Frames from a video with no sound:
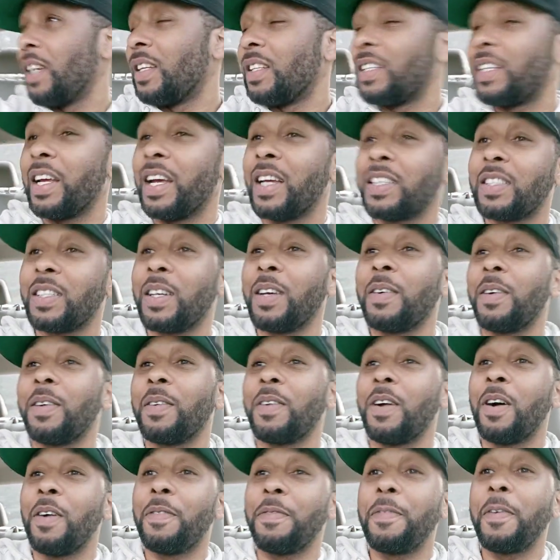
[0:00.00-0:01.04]
There's
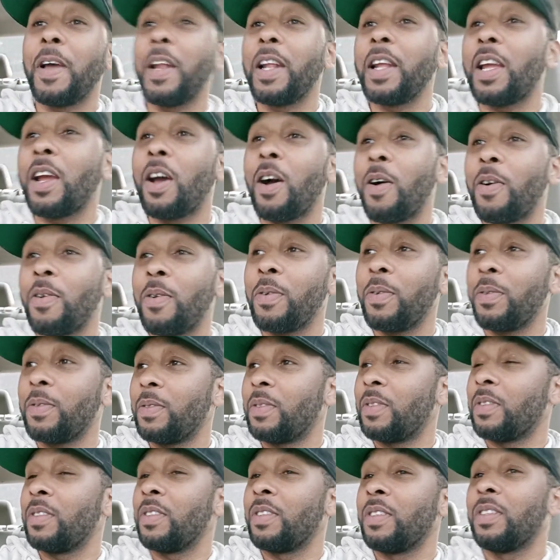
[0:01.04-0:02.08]
a video
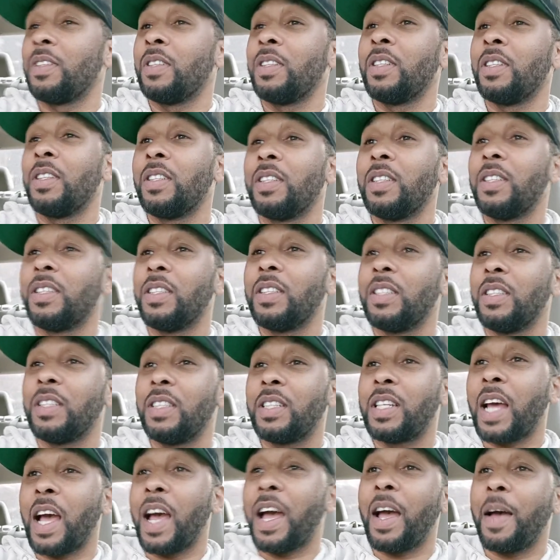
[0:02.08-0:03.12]

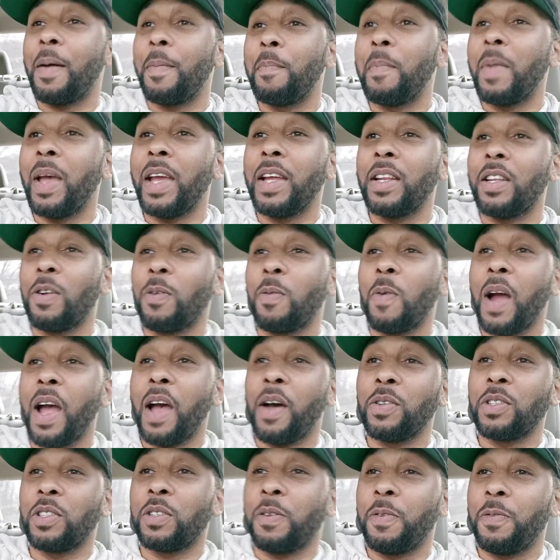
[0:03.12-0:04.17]
that made the
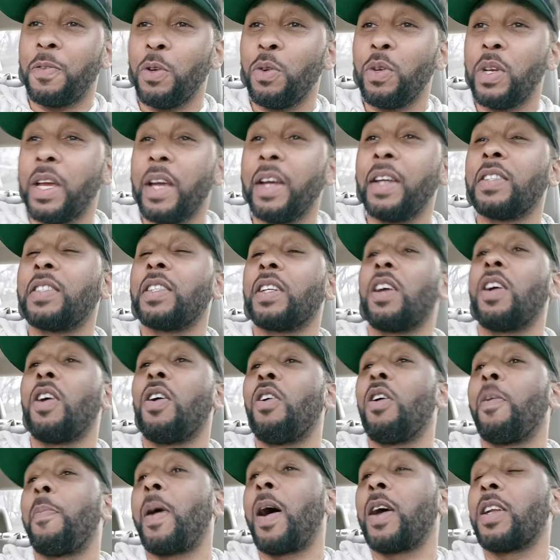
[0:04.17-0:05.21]
rounds a few years ago
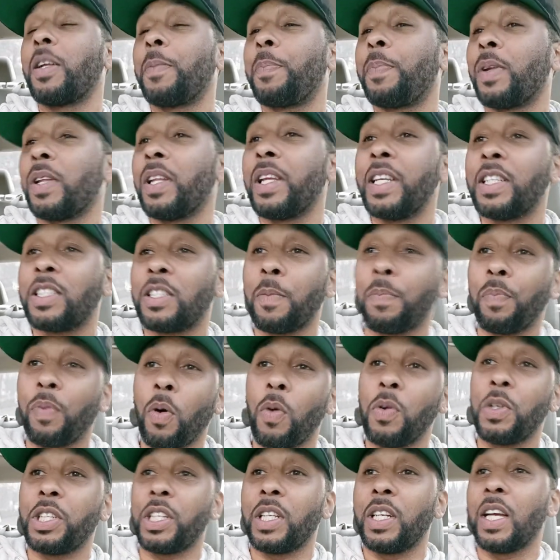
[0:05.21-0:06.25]
about the police
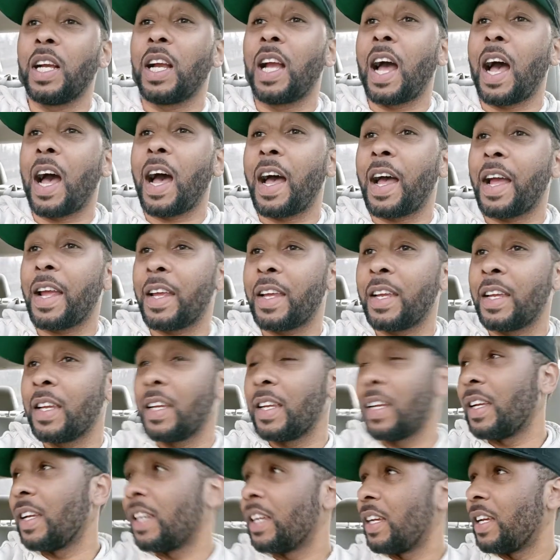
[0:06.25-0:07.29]
approaching a guy
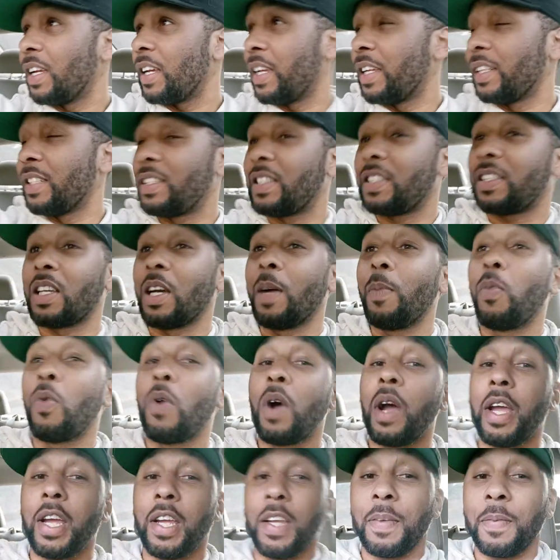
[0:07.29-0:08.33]
in
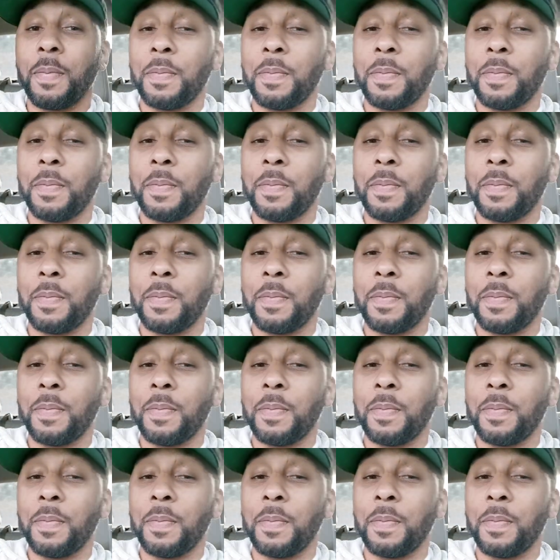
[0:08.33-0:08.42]
Subway